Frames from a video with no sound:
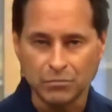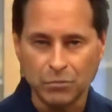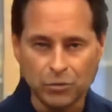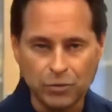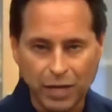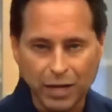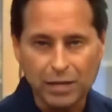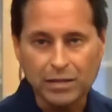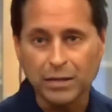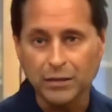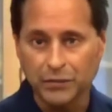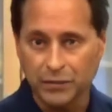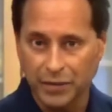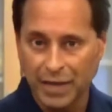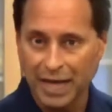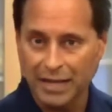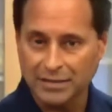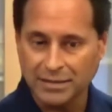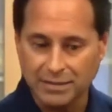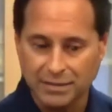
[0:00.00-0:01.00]
more alkaline than
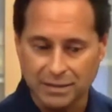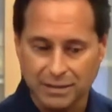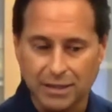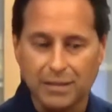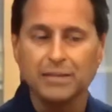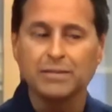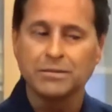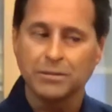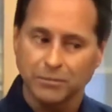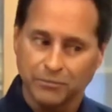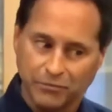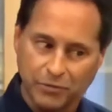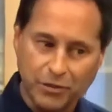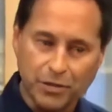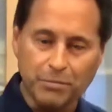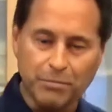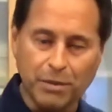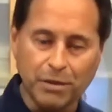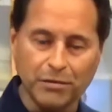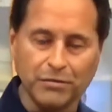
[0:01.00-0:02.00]
acid. It's a
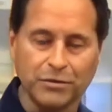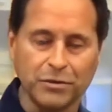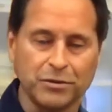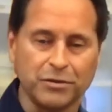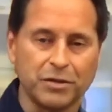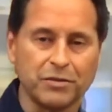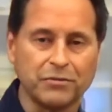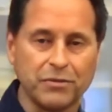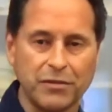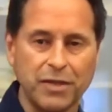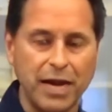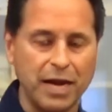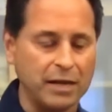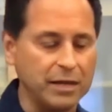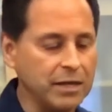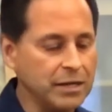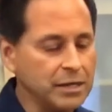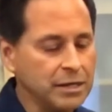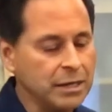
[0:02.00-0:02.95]
very powerful drink for that.